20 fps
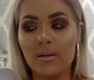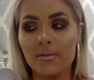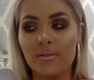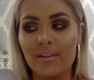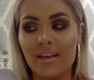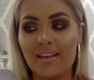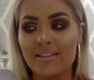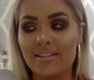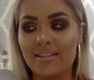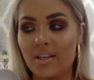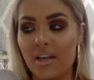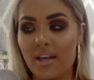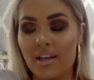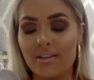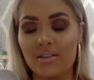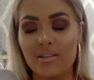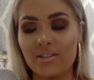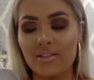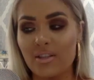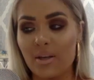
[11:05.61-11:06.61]
there's
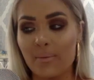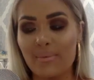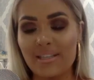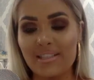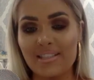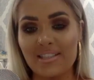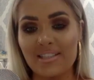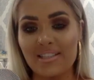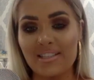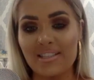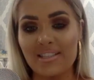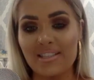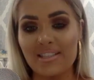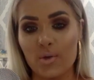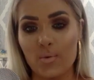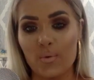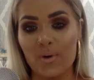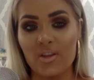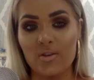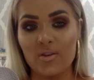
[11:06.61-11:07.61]
so many
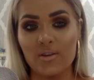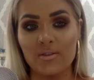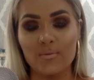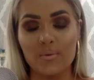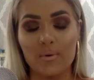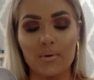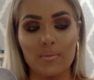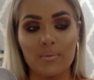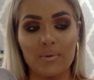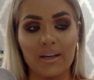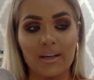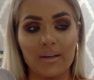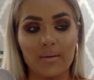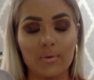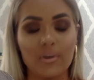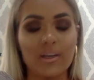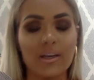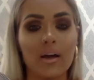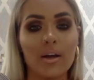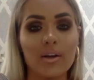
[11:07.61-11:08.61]
situations where we're like, well,
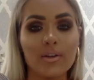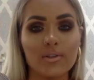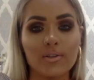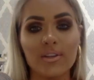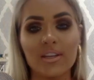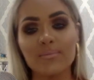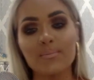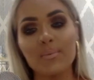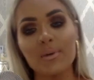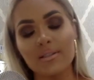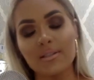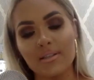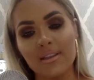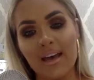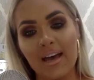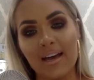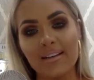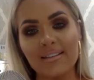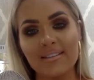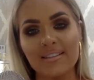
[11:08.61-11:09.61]
I can't do this because of that.
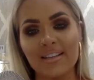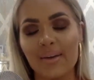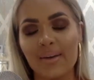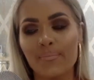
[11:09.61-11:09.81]
And it's like,